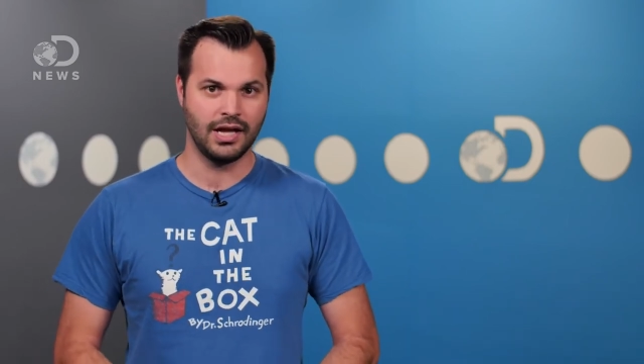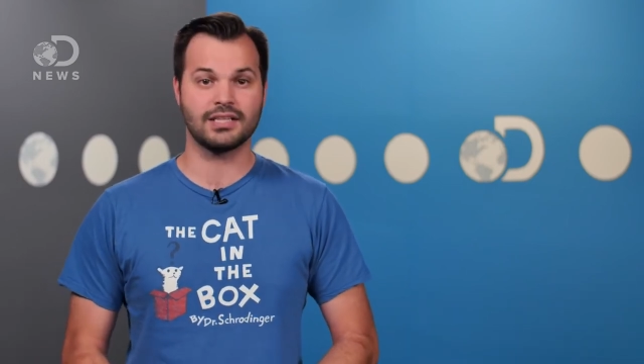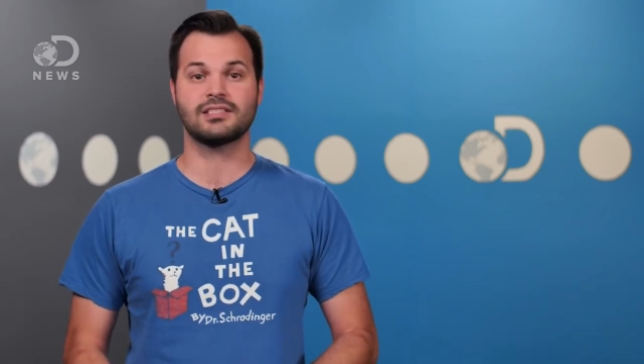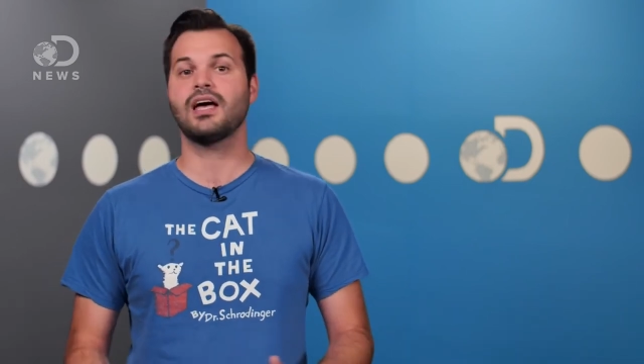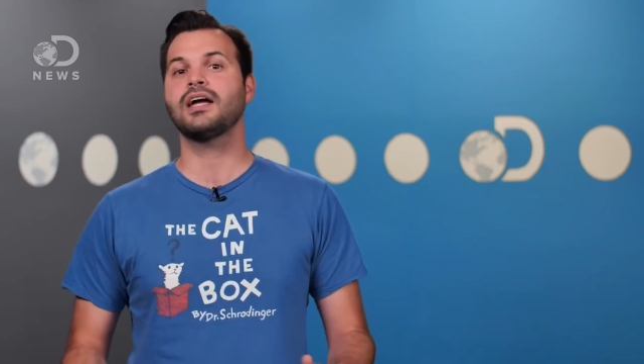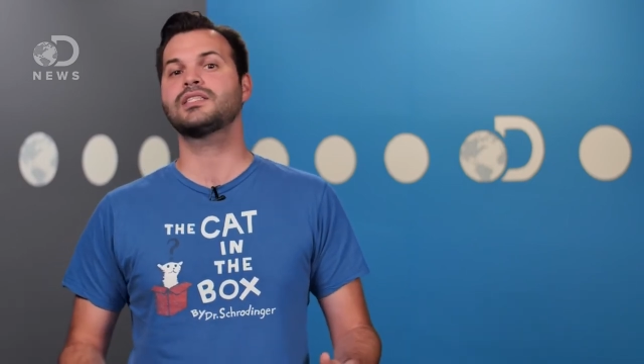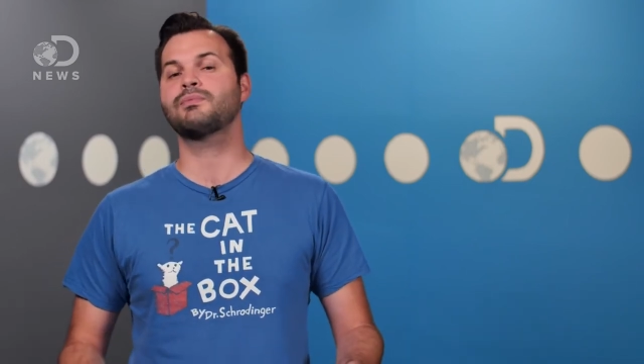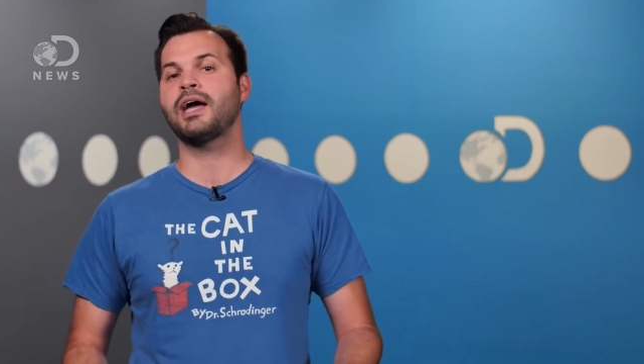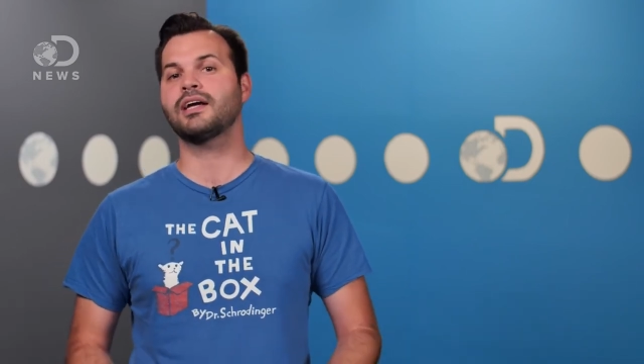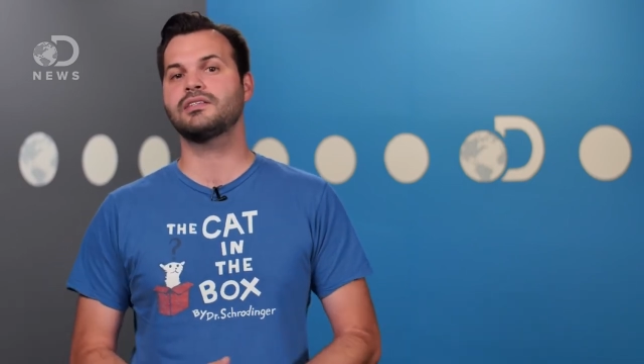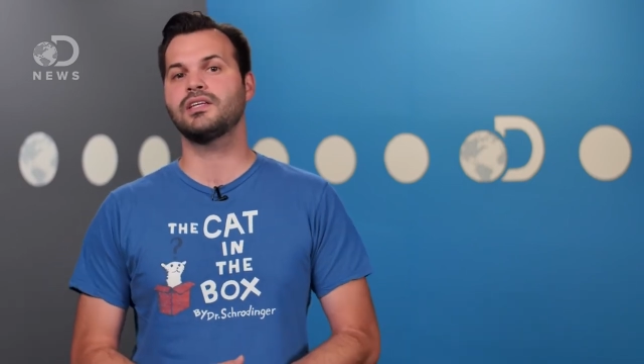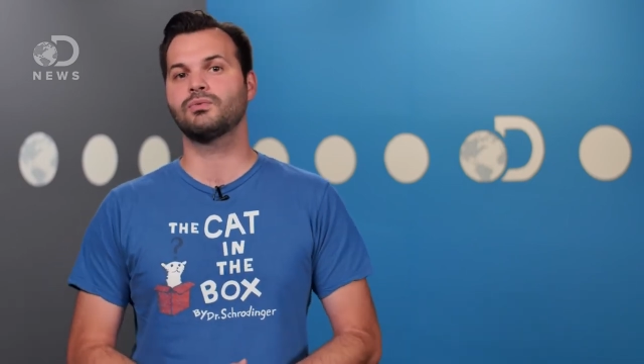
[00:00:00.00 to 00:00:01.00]
As Science
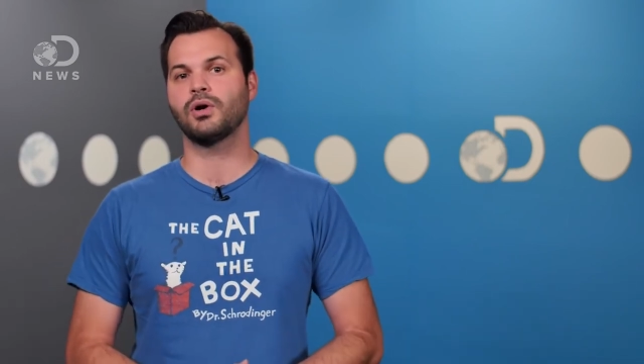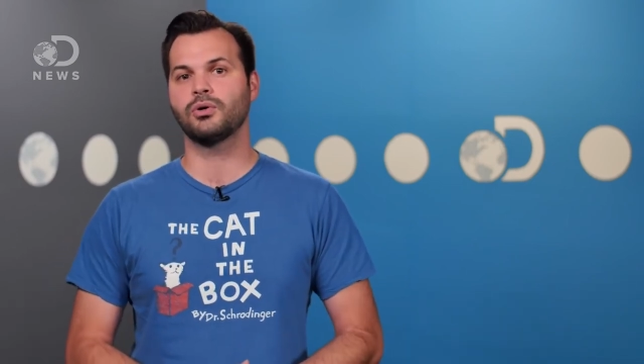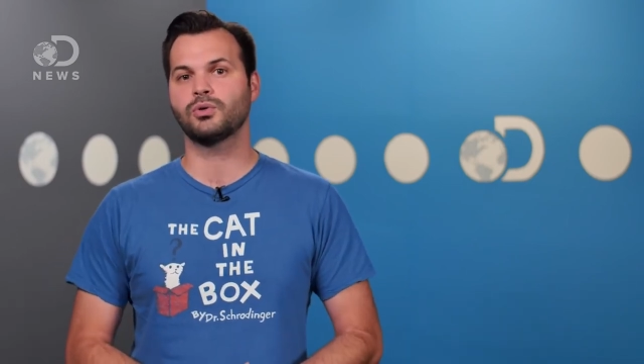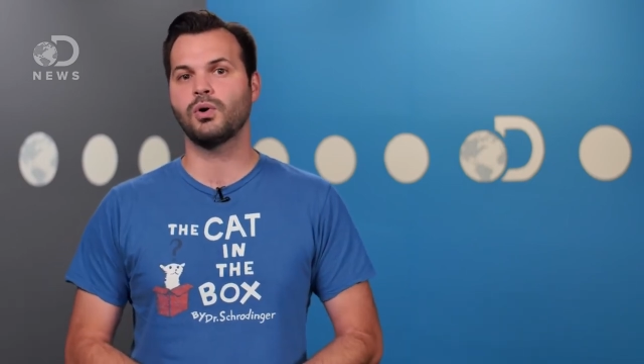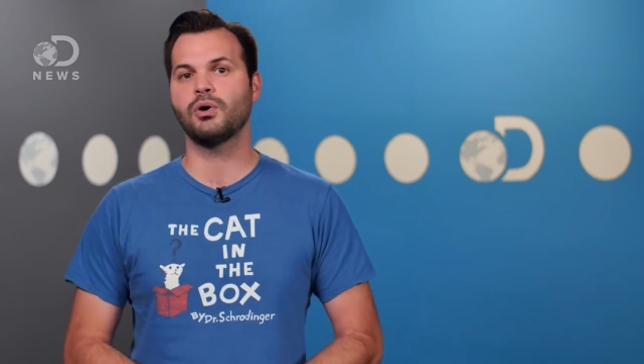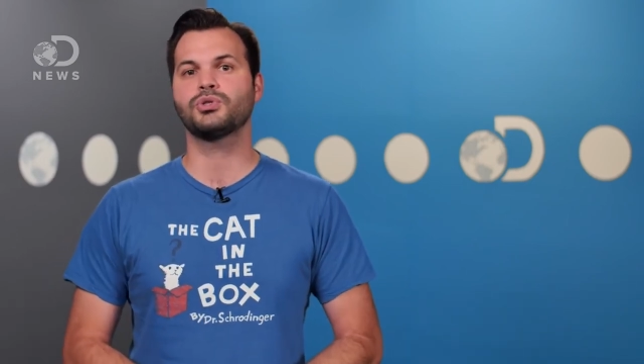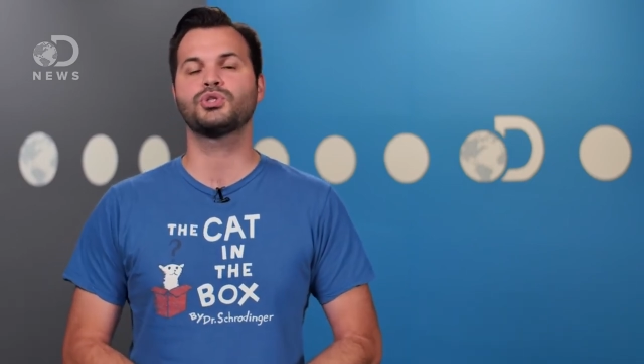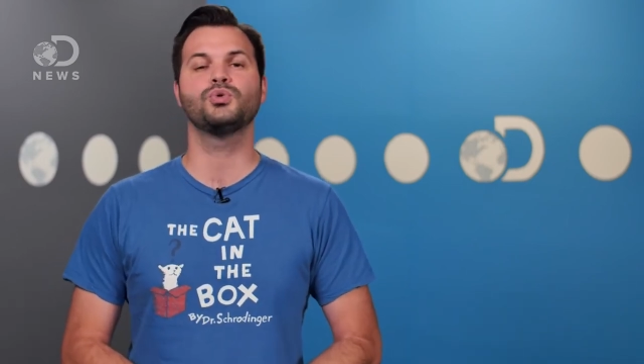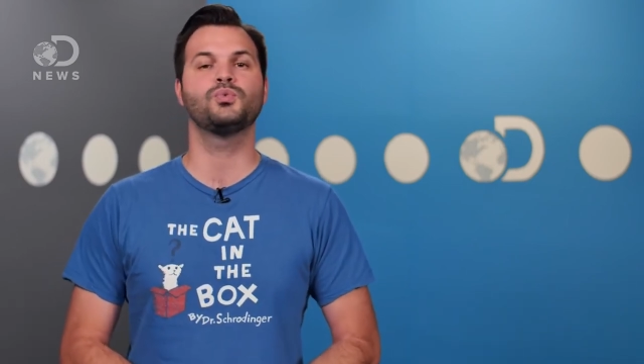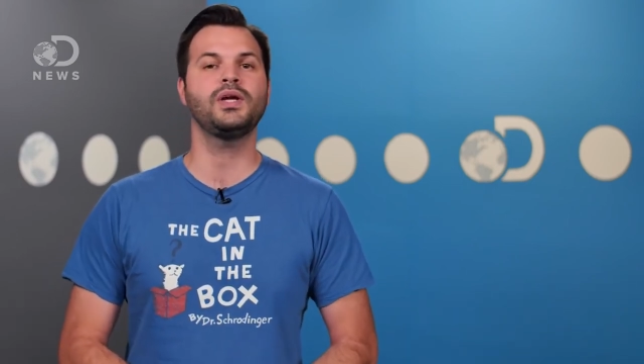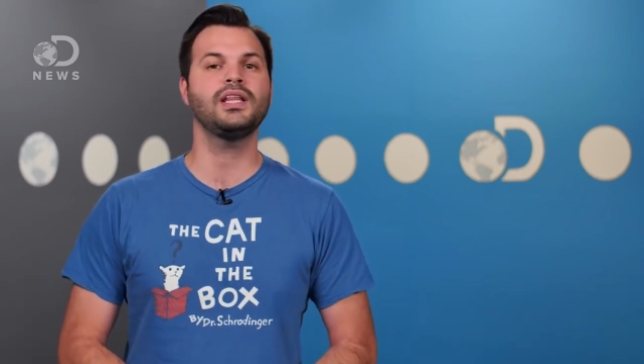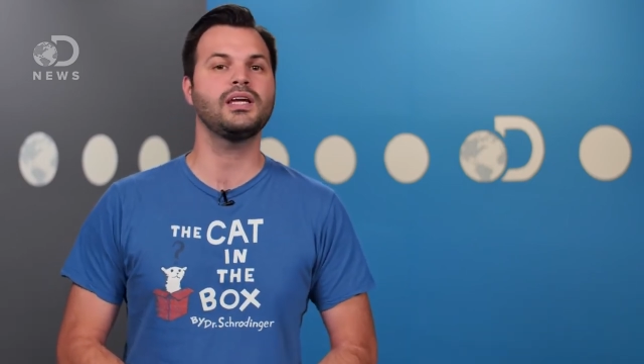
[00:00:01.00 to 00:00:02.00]
Magazine wrote, quote,
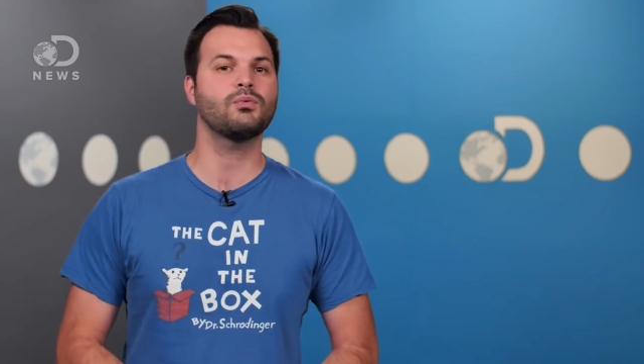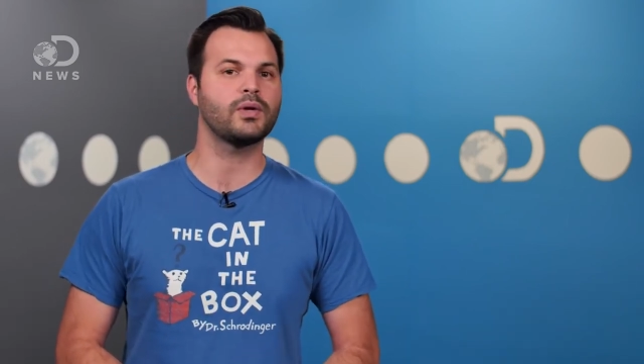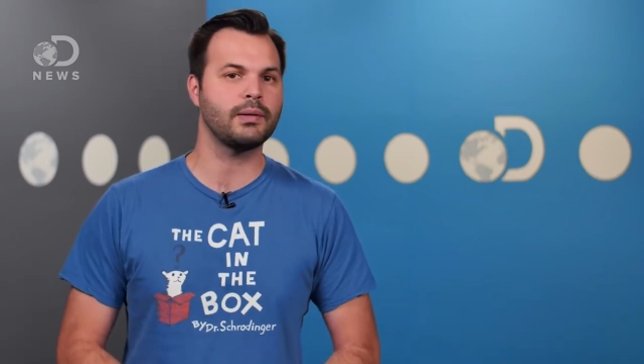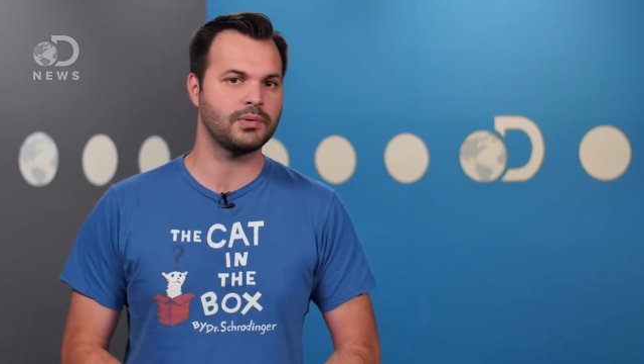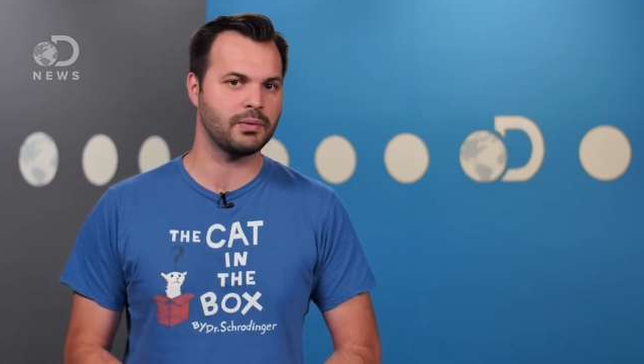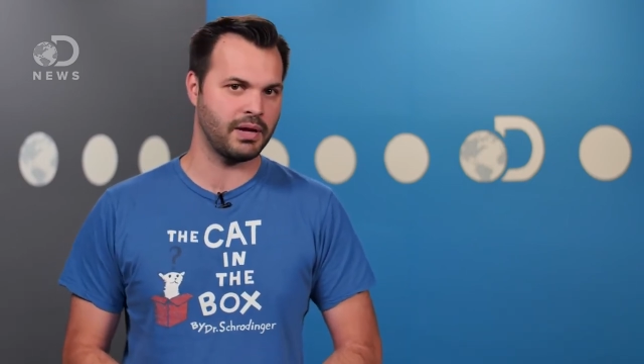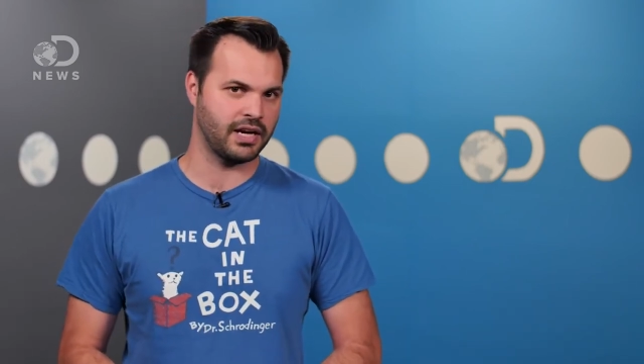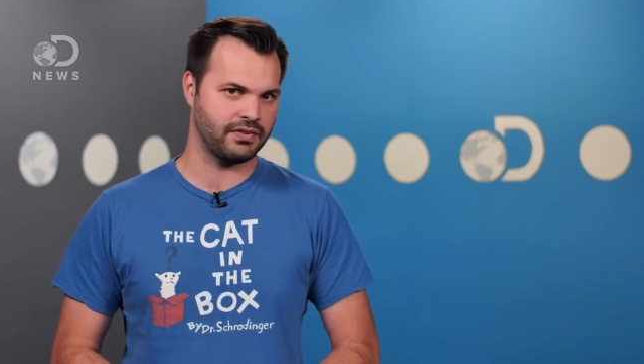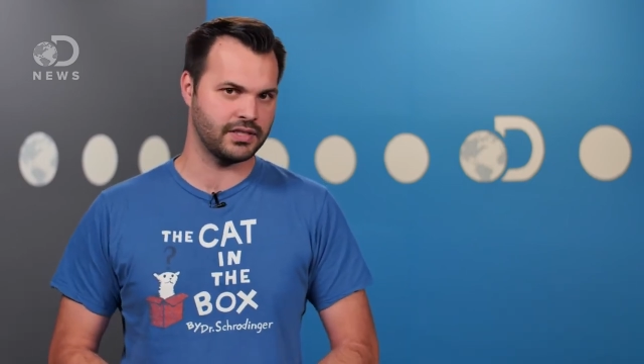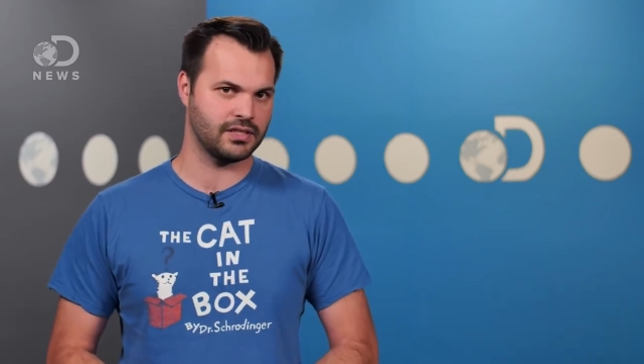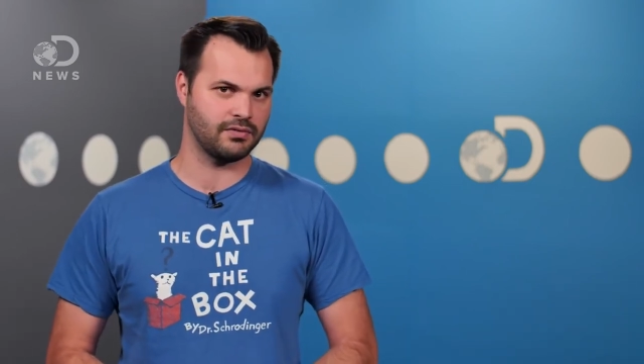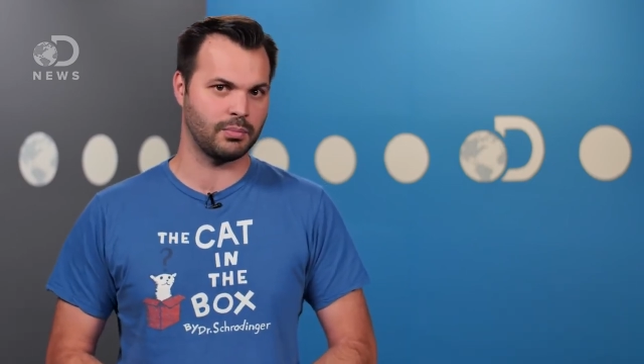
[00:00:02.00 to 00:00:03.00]
"To really reap the
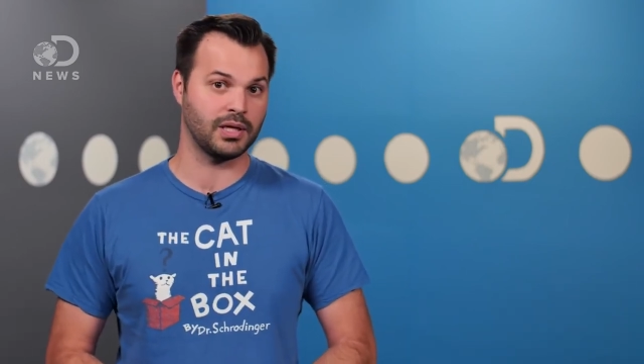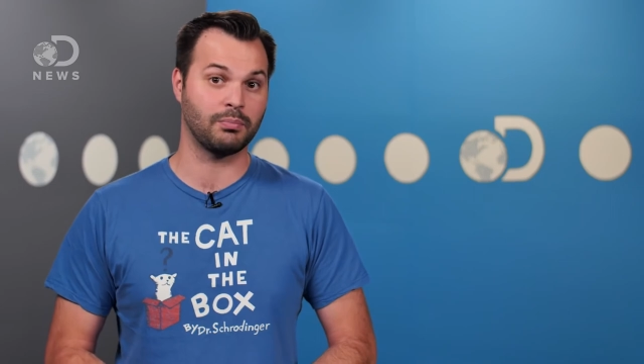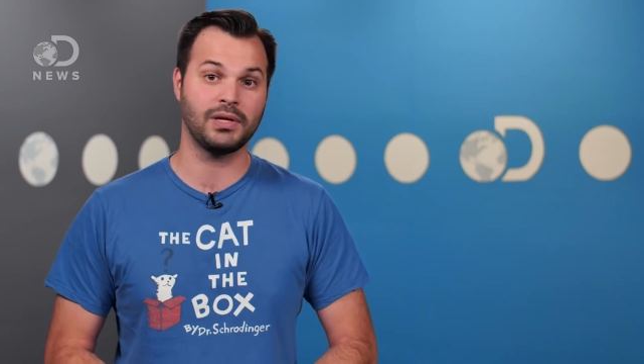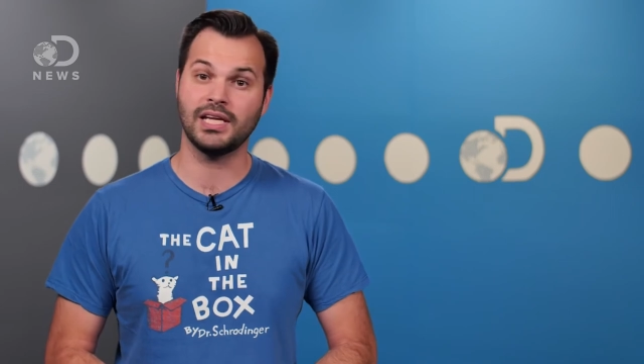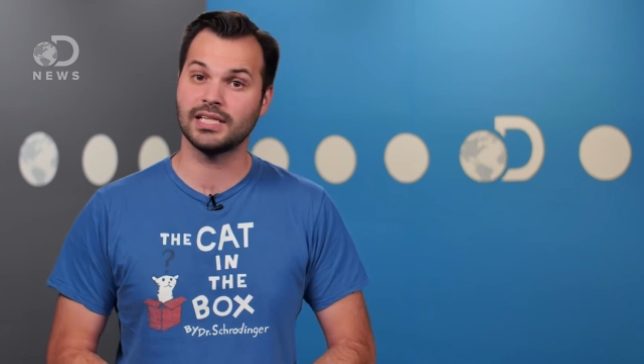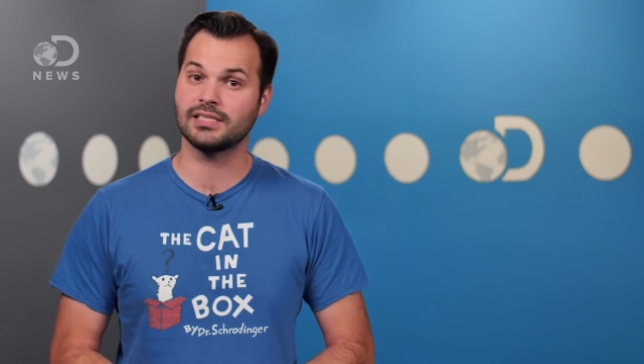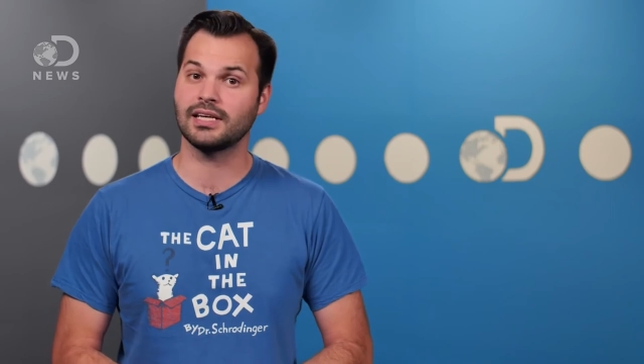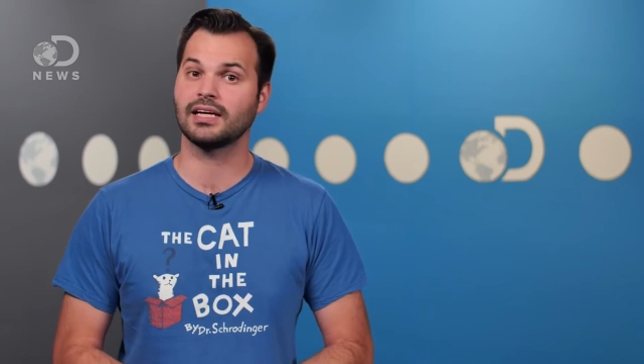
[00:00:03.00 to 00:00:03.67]
benefits of a big penis,